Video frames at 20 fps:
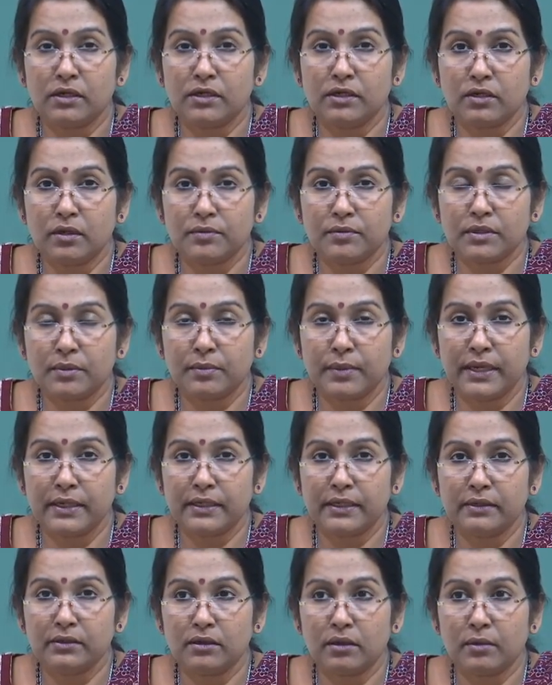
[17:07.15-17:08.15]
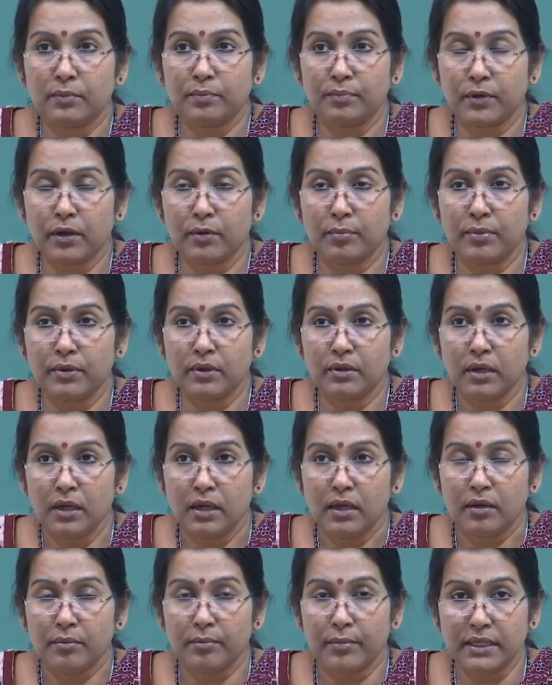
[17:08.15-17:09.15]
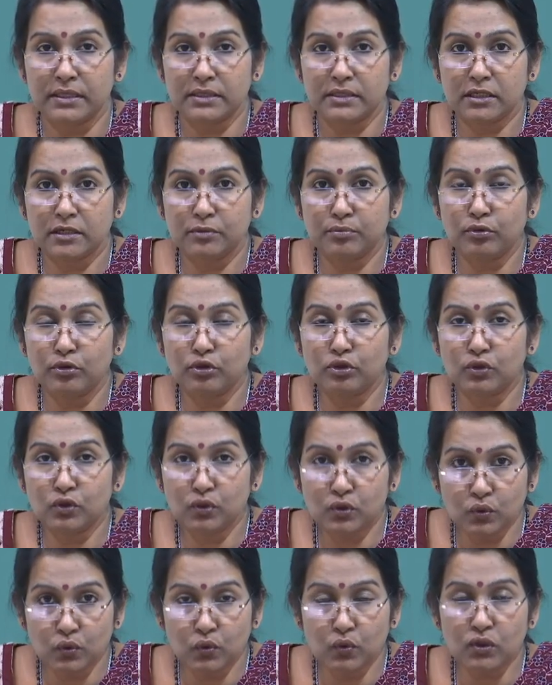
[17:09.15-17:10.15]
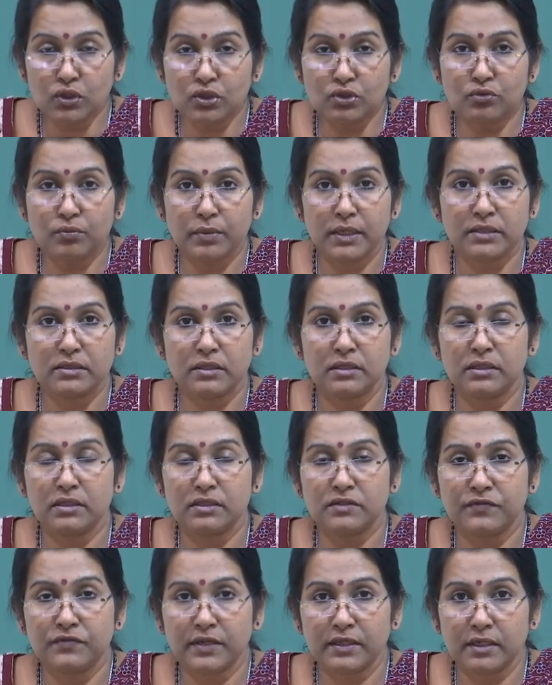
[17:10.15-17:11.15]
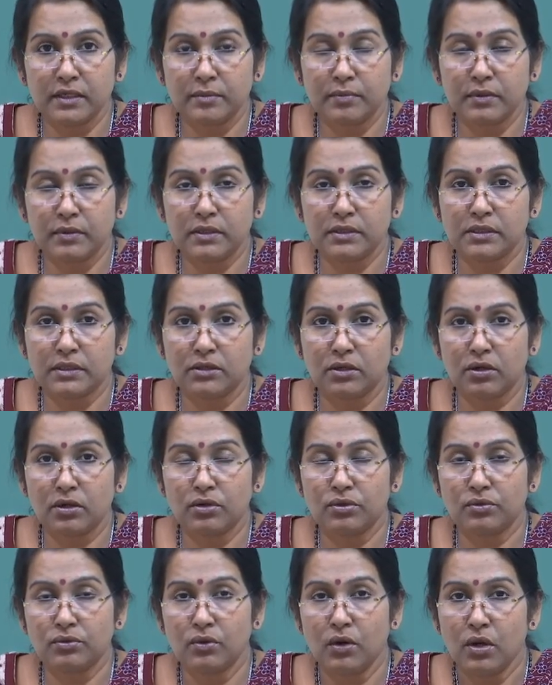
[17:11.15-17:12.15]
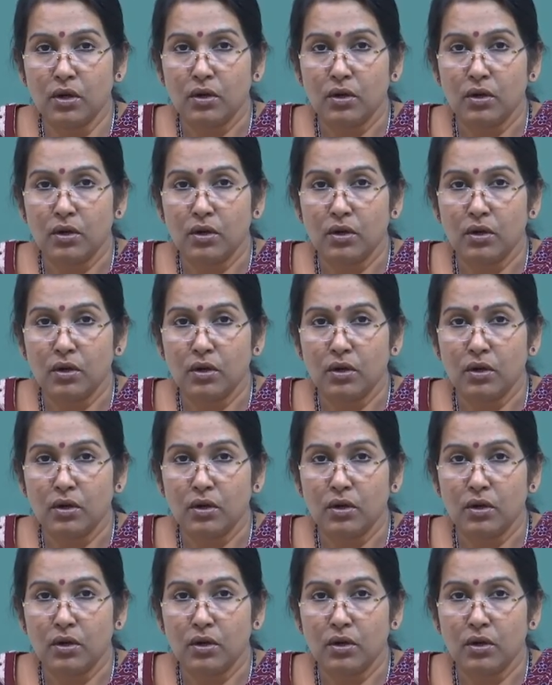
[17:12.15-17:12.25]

terms of getting the proper measurable tools to measure these variables in order to